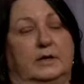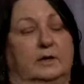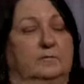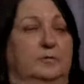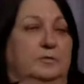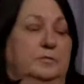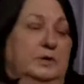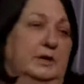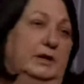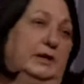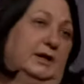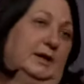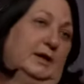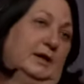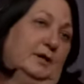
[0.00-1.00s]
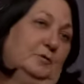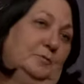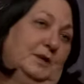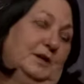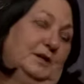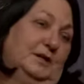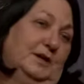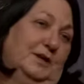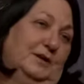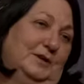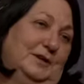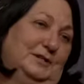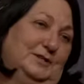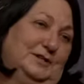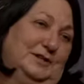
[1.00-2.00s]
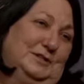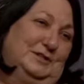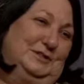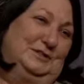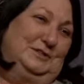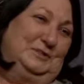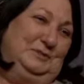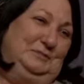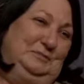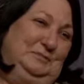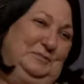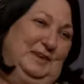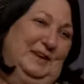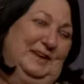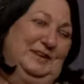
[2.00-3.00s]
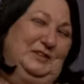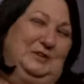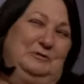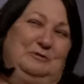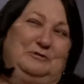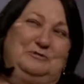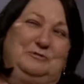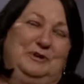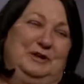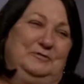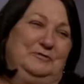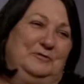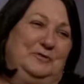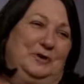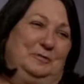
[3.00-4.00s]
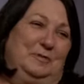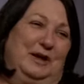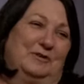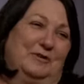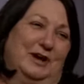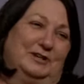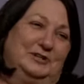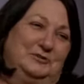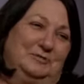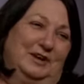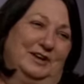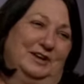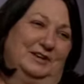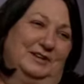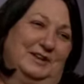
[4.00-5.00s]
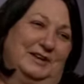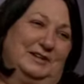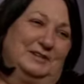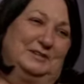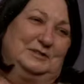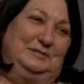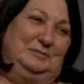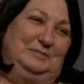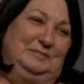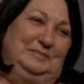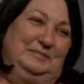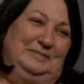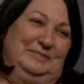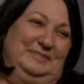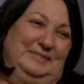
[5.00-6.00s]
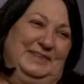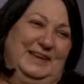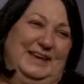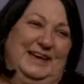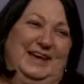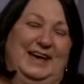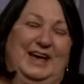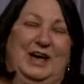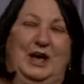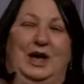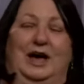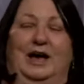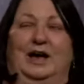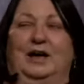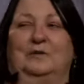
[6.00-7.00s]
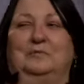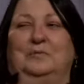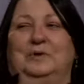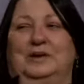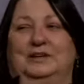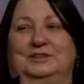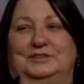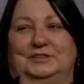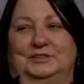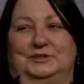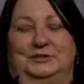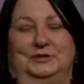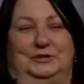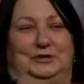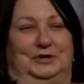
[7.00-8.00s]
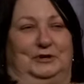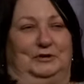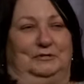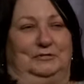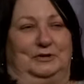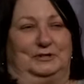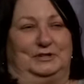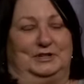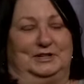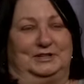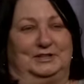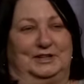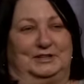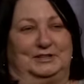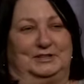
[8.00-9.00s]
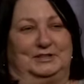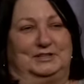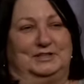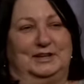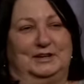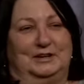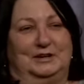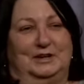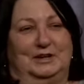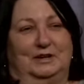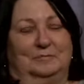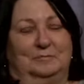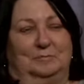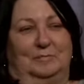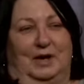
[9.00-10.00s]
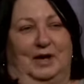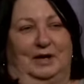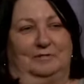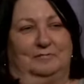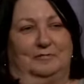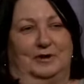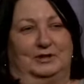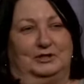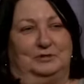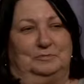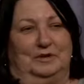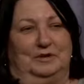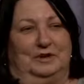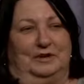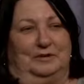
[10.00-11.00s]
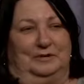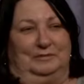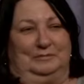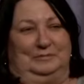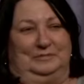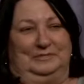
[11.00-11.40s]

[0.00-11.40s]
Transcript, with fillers: came from a little bitty town in East Texas. There were 24 in my graduating class. I went to the University of Texas my freshman year.